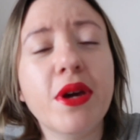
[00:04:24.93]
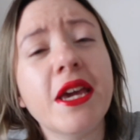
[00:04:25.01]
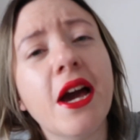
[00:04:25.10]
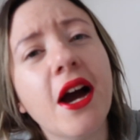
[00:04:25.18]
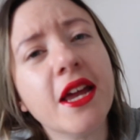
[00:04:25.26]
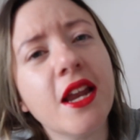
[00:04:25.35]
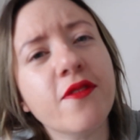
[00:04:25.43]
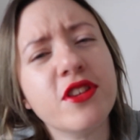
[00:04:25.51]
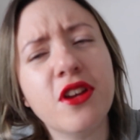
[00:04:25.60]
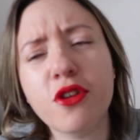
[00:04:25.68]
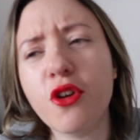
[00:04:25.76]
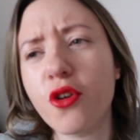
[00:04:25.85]
But yeah, I'd love
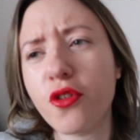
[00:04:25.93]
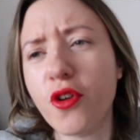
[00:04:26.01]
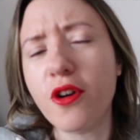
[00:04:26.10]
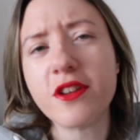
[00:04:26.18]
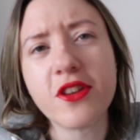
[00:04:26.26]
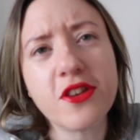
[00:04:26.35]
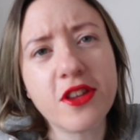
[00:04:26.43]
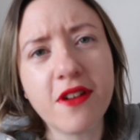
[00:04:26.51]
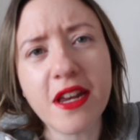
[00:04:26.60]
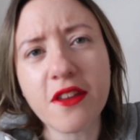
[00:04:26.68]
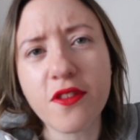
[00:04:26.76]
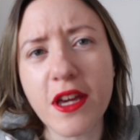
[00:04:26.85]
to know your thoughts. Is
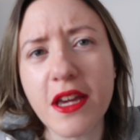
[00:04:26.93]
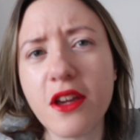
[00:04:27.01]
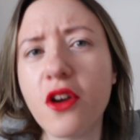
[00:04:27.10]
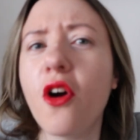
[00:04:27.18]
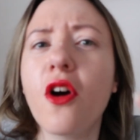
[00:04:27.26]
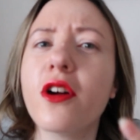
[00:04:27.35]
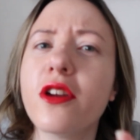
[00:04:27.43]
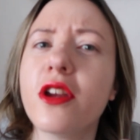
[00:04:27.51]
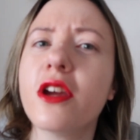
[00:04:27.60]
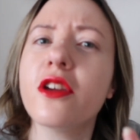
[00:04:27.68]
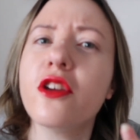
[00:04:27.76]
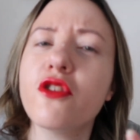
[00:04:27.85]
there anything
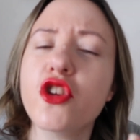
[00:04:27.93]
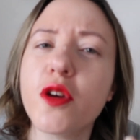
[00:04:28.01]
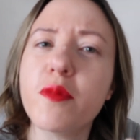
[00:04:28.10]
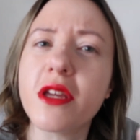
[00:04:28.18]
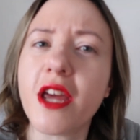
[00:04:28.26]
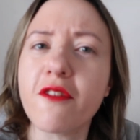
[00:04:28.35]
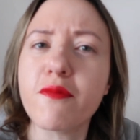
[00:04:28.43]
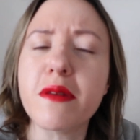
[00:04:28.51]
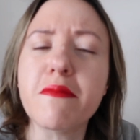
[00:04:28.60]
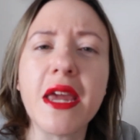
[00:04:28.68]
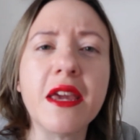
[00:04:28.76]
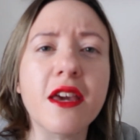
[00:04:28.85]
on YouTube that I've
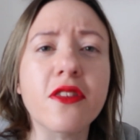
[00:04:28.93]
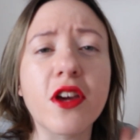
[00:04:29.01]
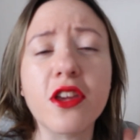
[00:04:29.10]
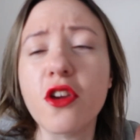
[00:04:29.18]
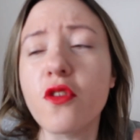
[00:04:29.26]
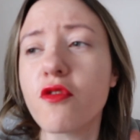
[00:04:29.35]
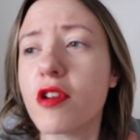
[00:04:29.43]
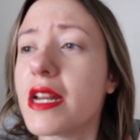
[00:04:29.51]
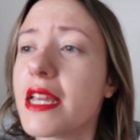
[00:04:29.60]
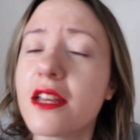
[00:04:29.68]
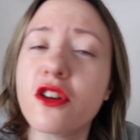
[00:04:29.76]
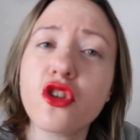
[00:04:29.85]
been making that you've
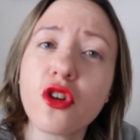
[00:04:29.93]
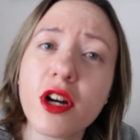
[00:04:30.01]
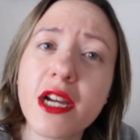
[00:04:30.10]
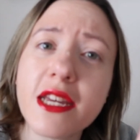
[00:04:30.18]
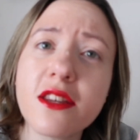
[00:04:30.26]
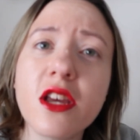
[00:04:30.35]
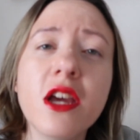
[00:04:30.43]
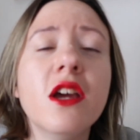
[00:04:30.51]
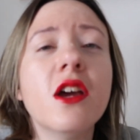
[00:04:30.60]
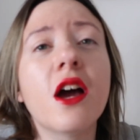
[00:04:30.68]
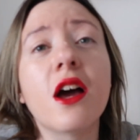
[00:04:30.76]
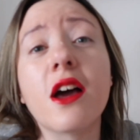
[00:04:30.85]
really enjoyed?
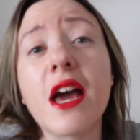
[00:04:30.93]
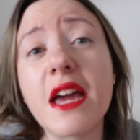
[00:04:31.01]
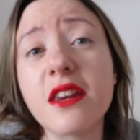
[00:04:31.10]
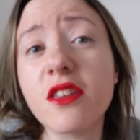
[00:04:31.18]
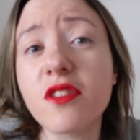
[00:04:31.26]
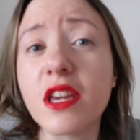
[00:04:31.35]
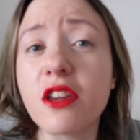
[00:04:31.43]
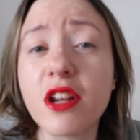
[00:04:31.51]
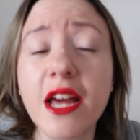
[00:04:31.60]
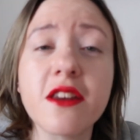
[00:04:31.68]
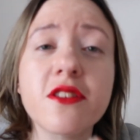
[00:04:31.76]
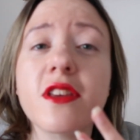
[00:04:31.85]
Anything
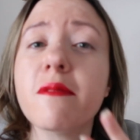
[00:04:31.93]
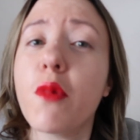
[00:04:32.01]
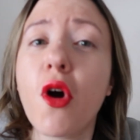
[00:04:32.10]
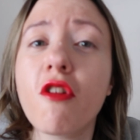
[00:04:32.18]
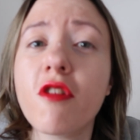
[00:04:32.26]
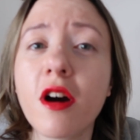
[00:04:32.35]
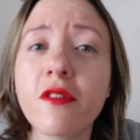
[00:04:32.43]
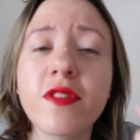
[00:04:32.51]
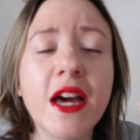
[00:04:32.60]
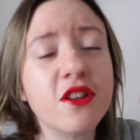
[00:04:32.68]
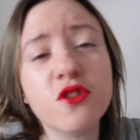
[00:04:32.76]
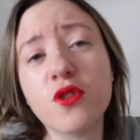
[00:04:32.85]
you'd like to see more
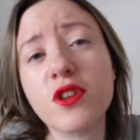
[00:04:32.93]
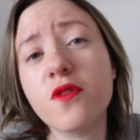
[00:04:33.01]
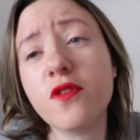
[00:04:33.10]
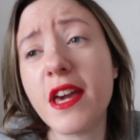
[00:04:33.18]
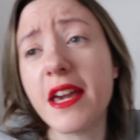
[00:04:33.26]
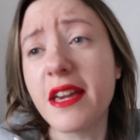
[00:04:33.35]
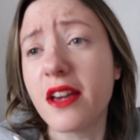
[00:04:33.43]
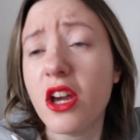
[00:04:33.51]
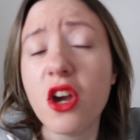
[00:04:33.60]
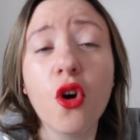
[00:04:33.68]
of, that sort of thing?